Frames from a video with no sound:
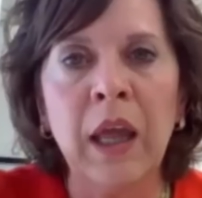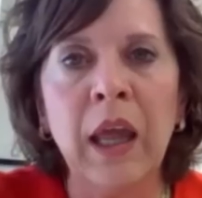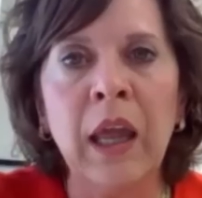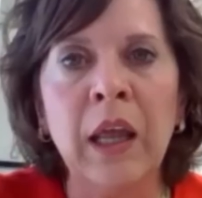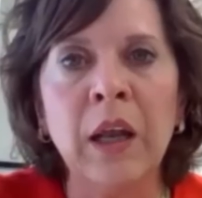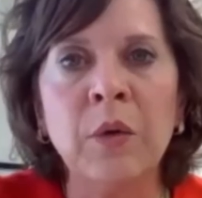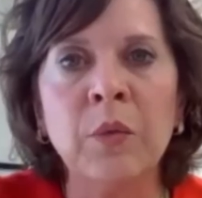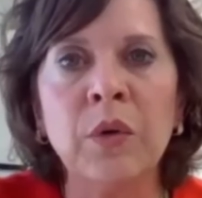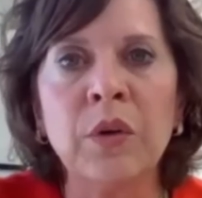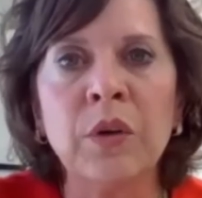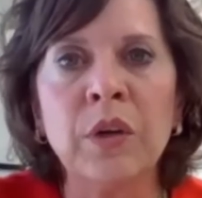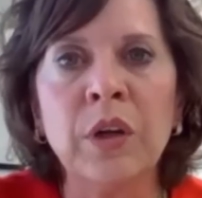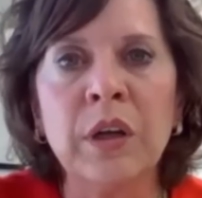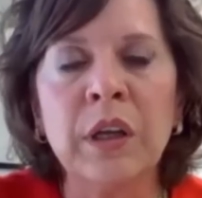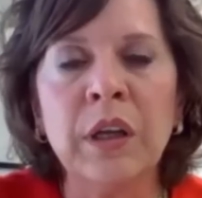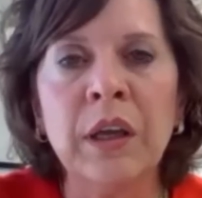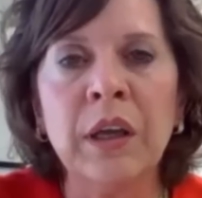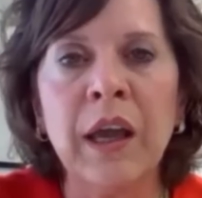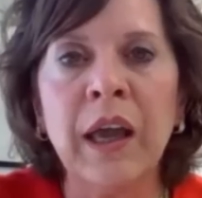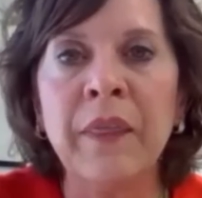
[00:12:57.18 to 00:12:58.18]
and we're
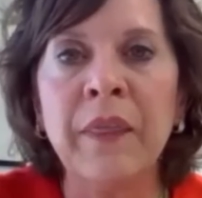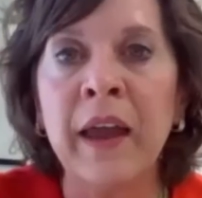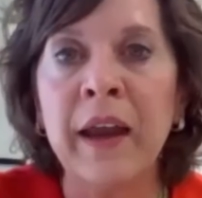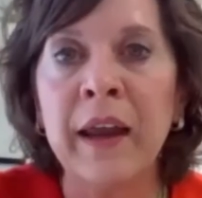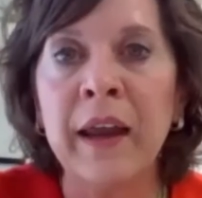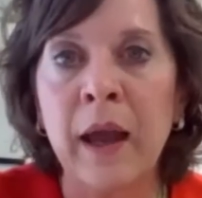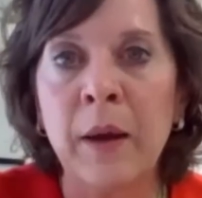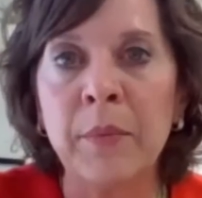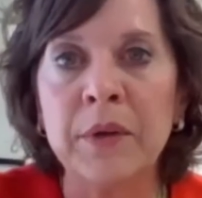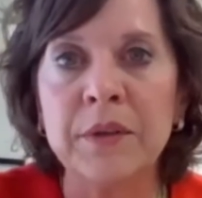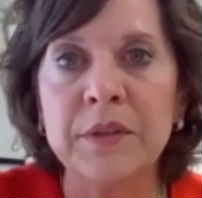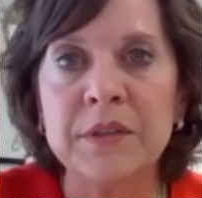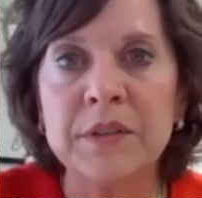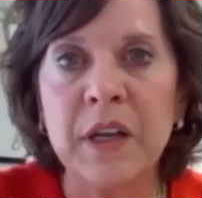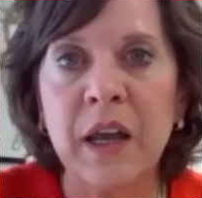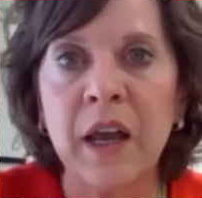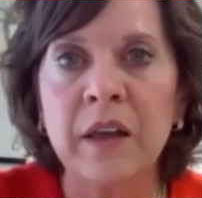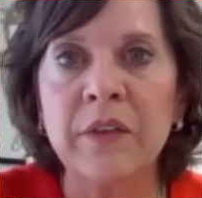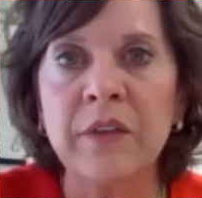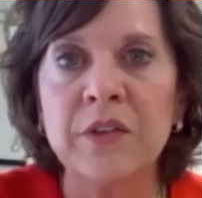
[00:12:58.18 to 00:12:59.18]
looking at that capital
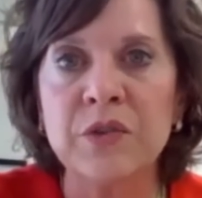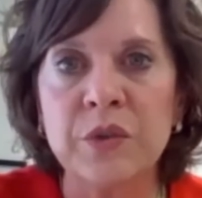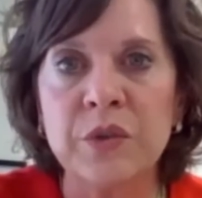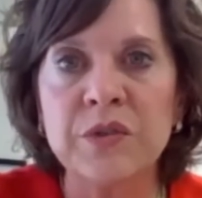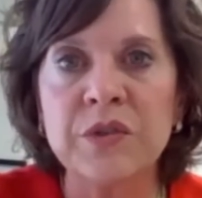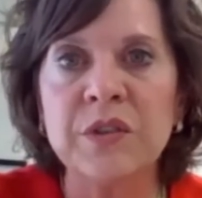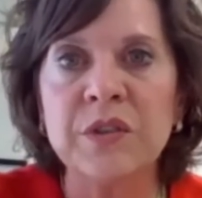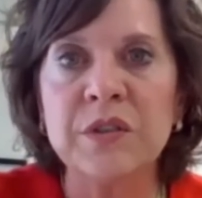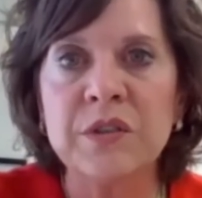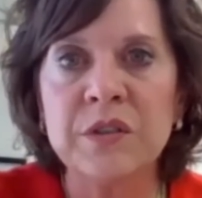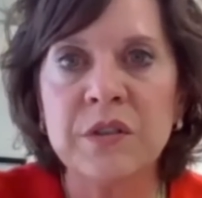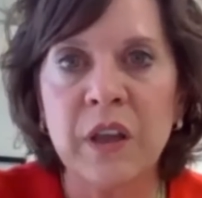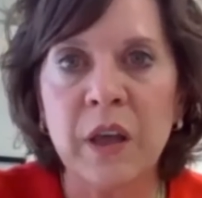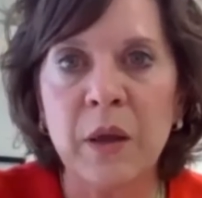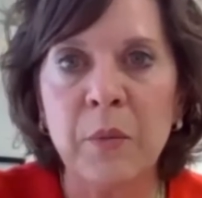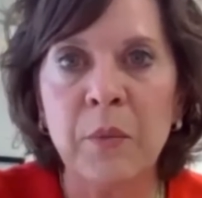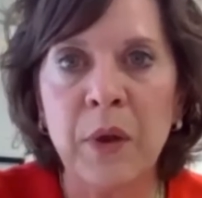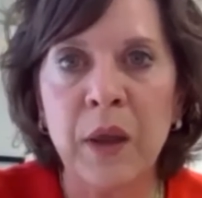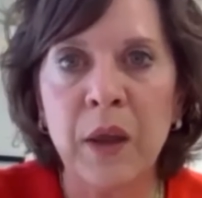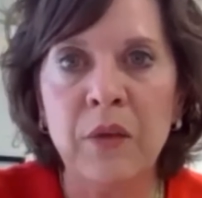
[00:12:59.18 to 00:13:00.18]
stack, the sources
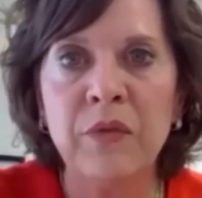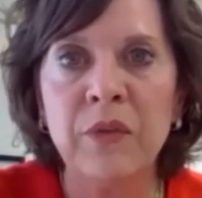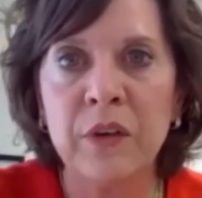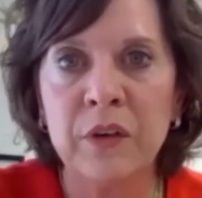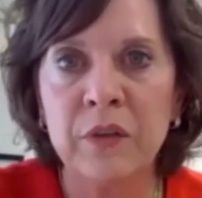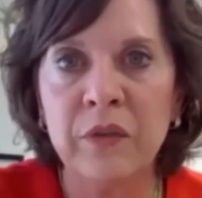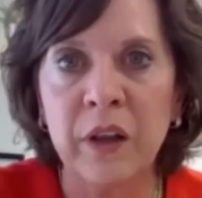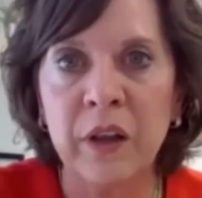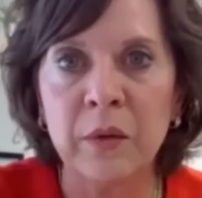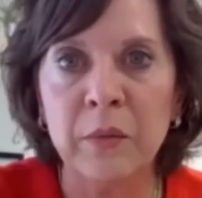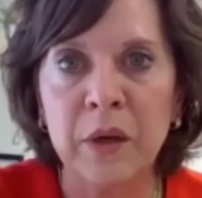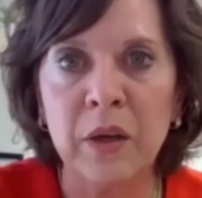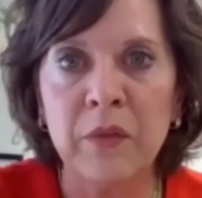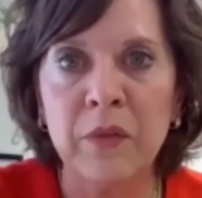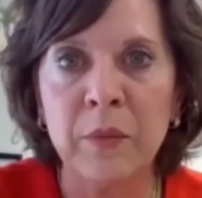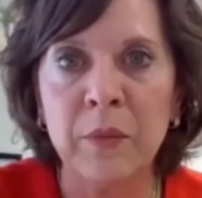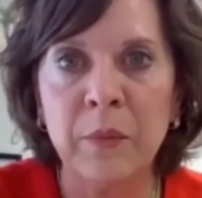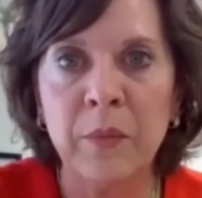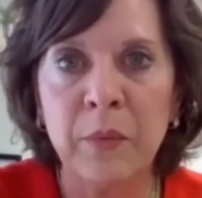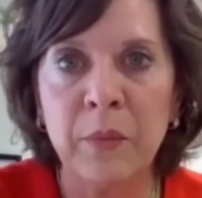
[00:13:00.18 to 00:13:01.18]
that pay for the
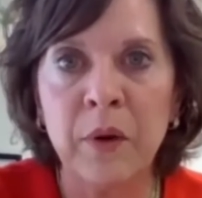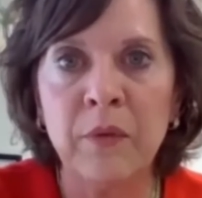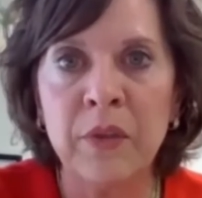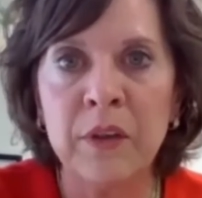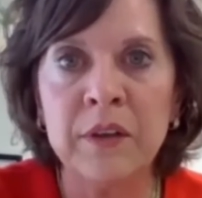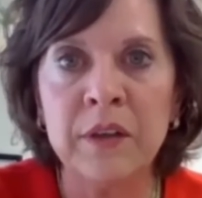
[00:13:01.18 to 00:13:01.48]
development of